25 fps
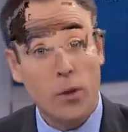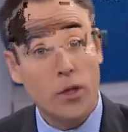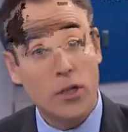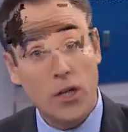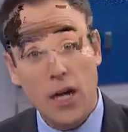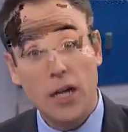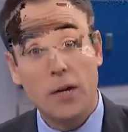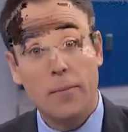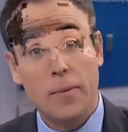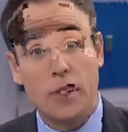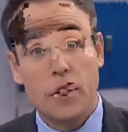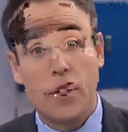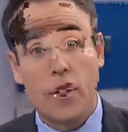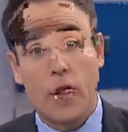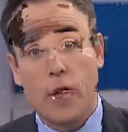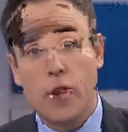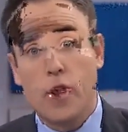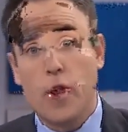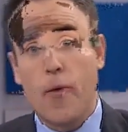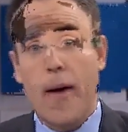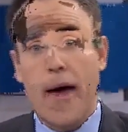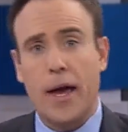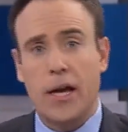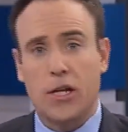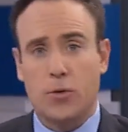We talked about
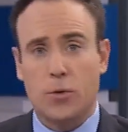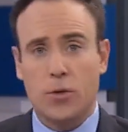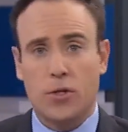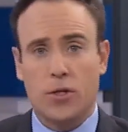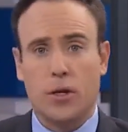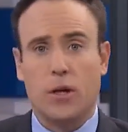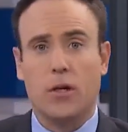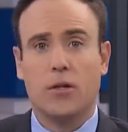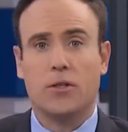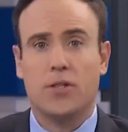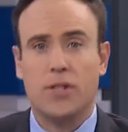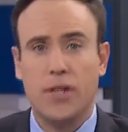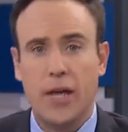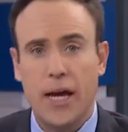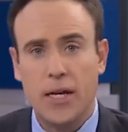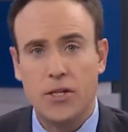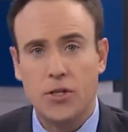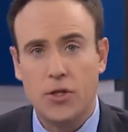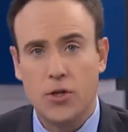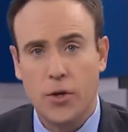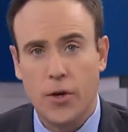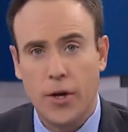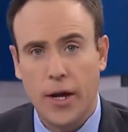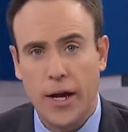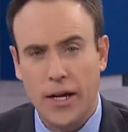Scotiabank's results
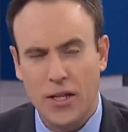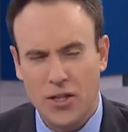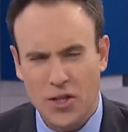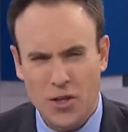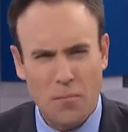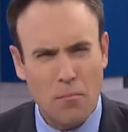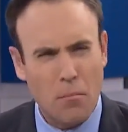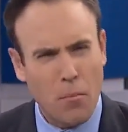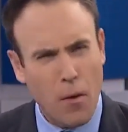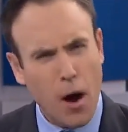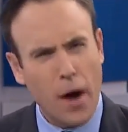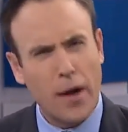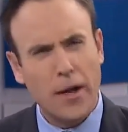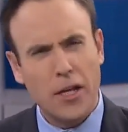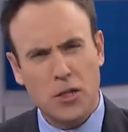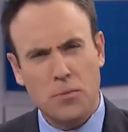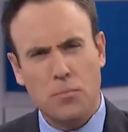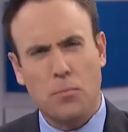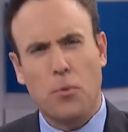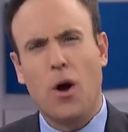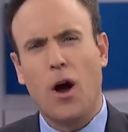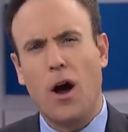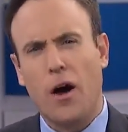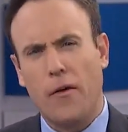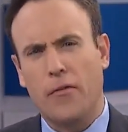yesterday and some
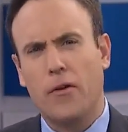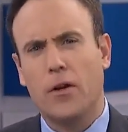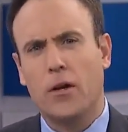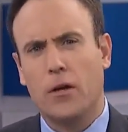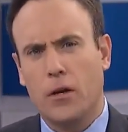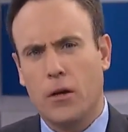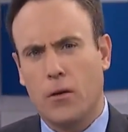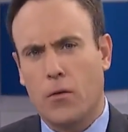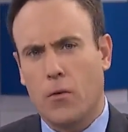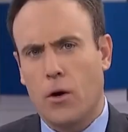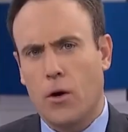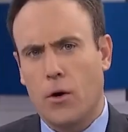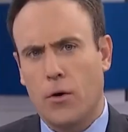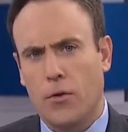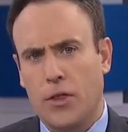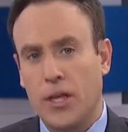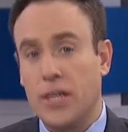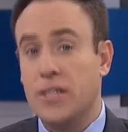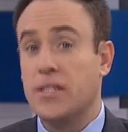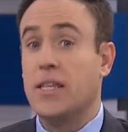modest profit growth.